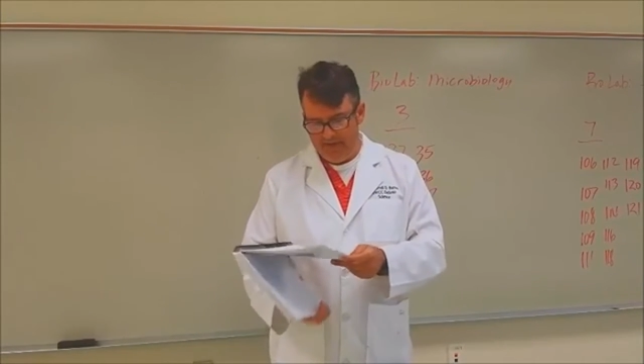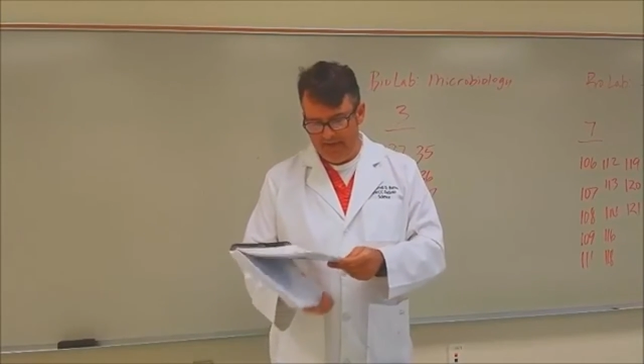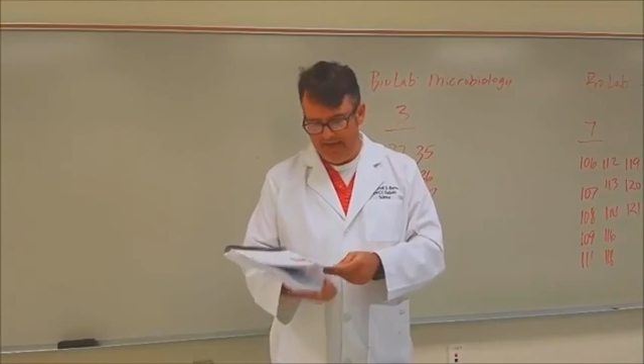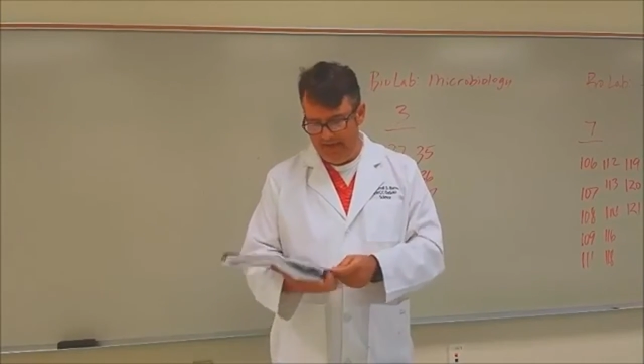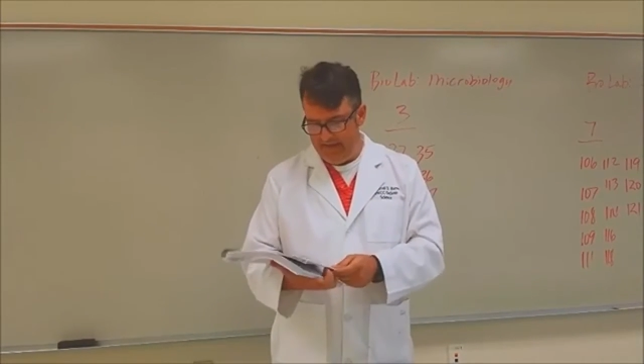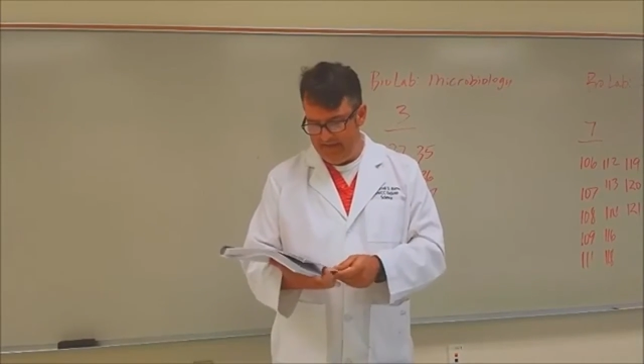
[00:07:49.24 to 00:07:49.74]

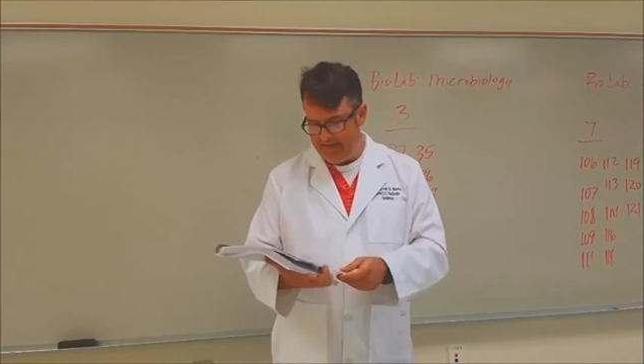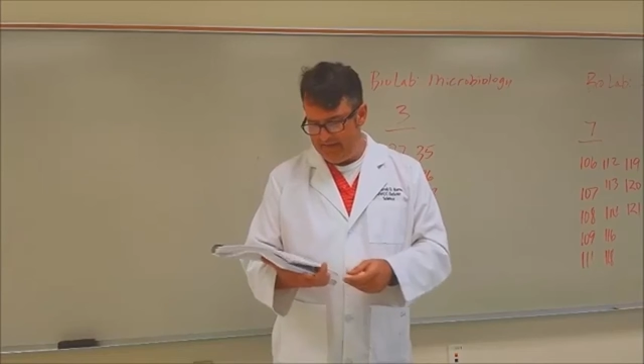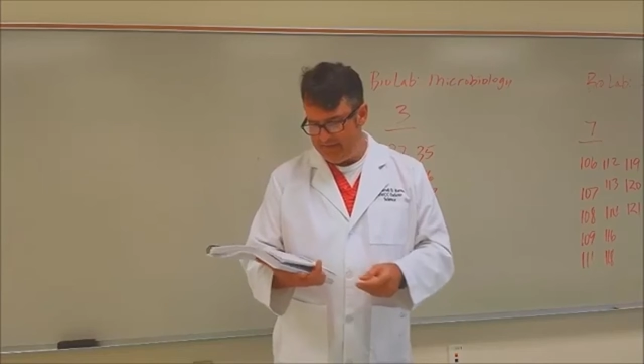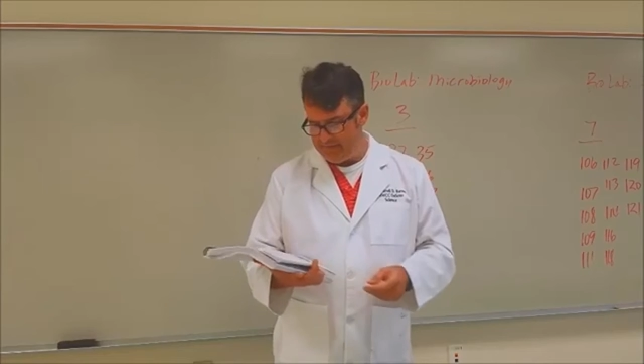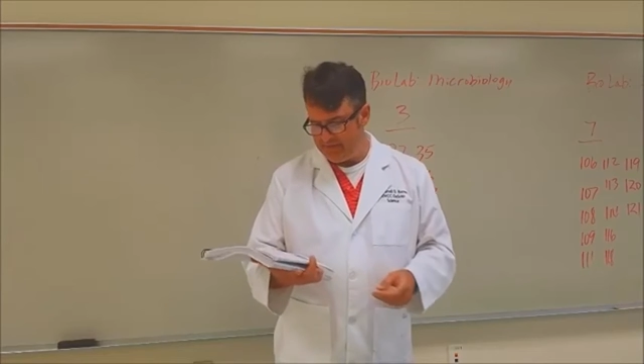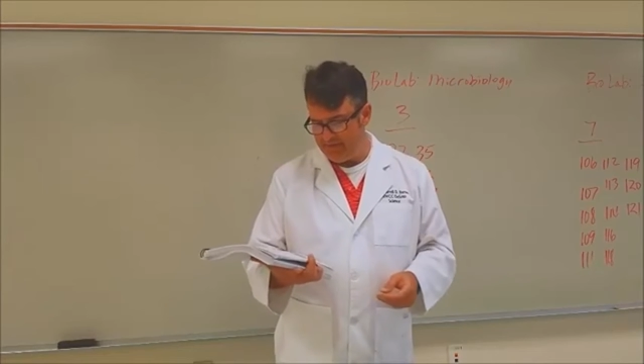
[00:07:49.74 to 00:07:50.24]
And
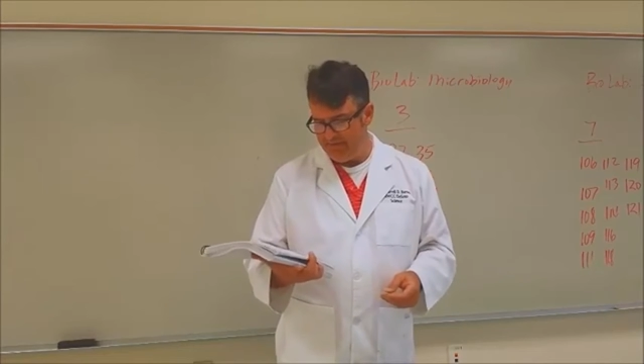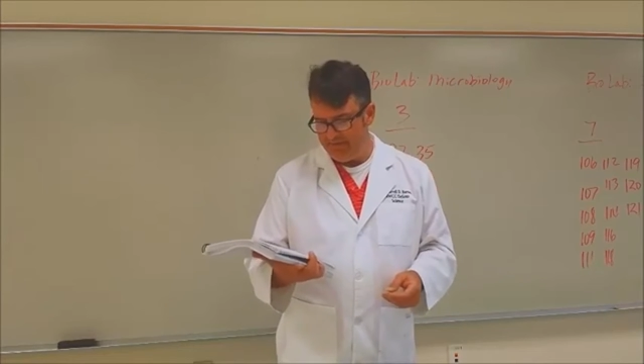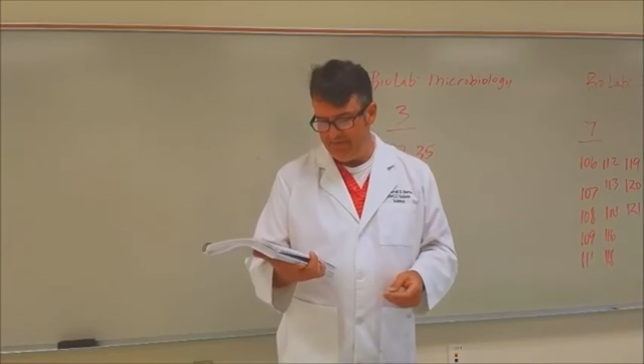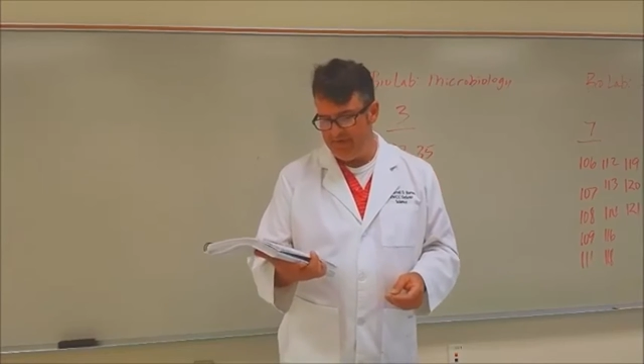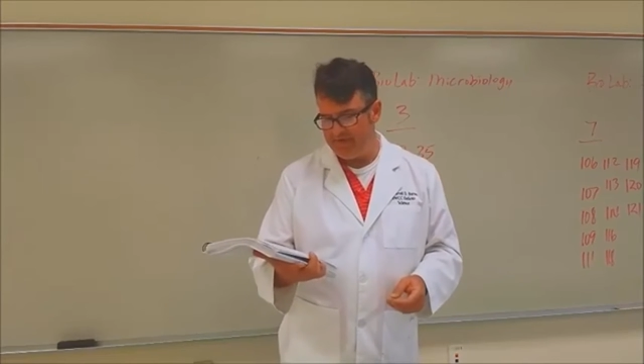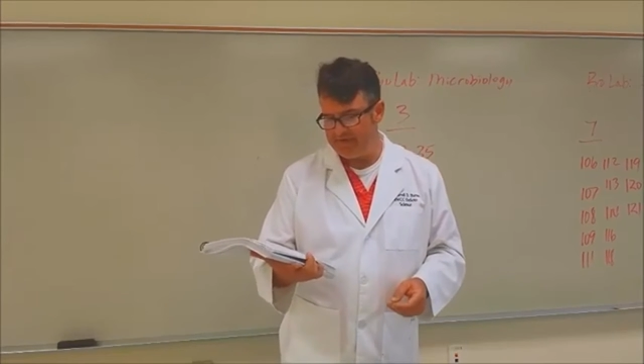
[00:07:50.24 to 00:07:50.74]
true or
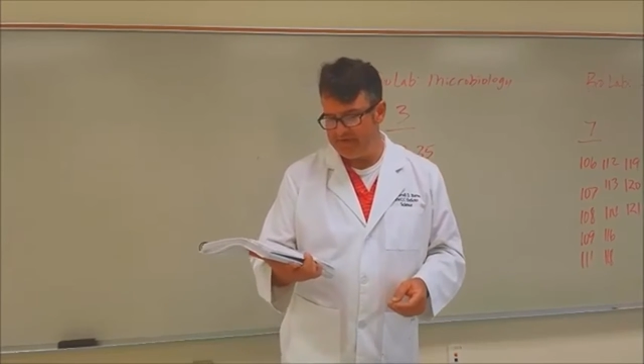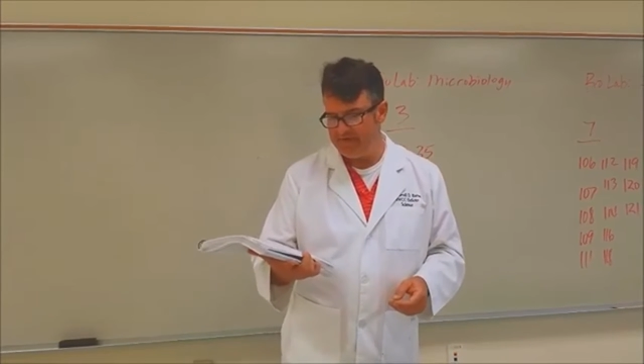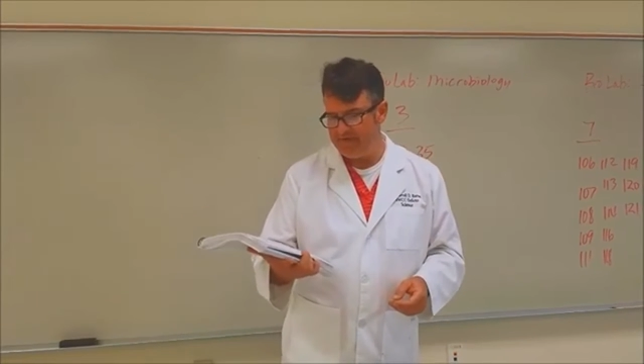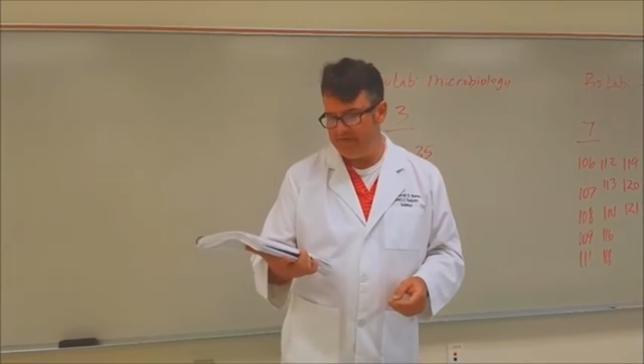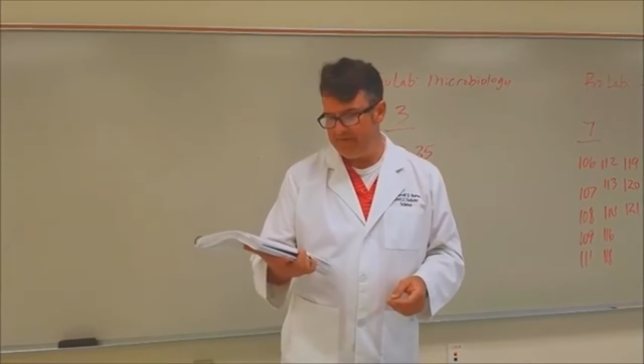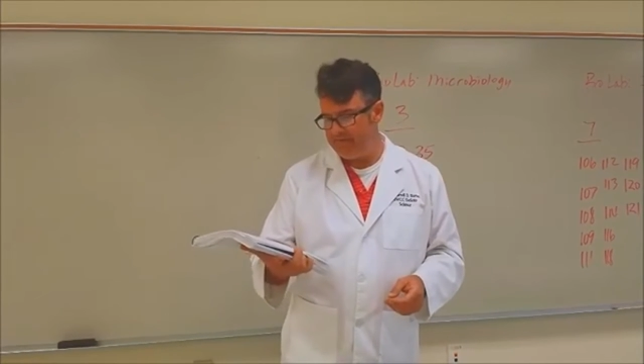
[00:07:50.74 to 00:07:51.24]
false,